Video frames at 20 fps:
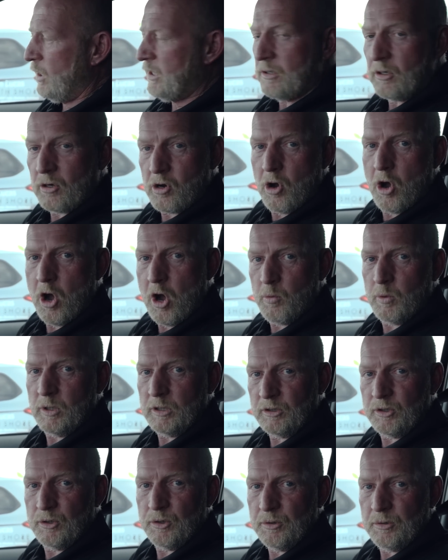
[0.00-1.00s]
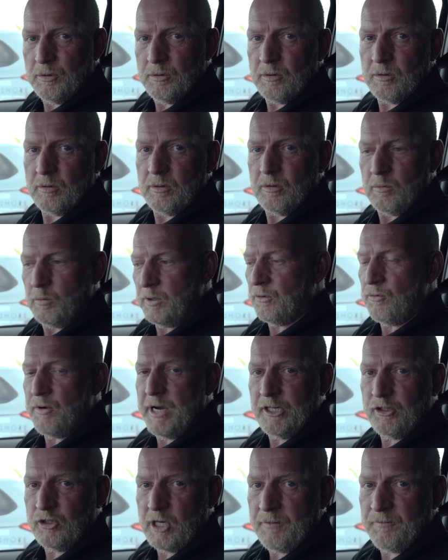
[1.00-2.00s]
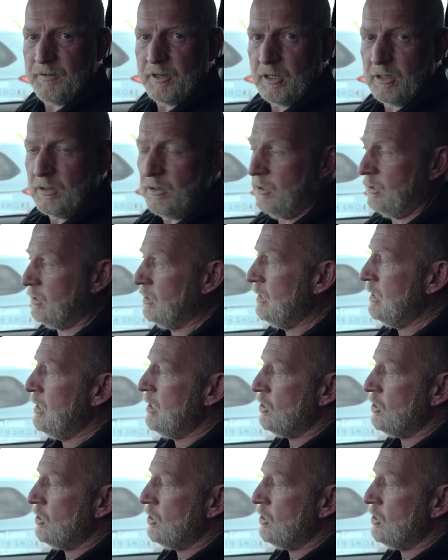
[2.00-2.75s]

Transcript: the car will do with rear traffic alert.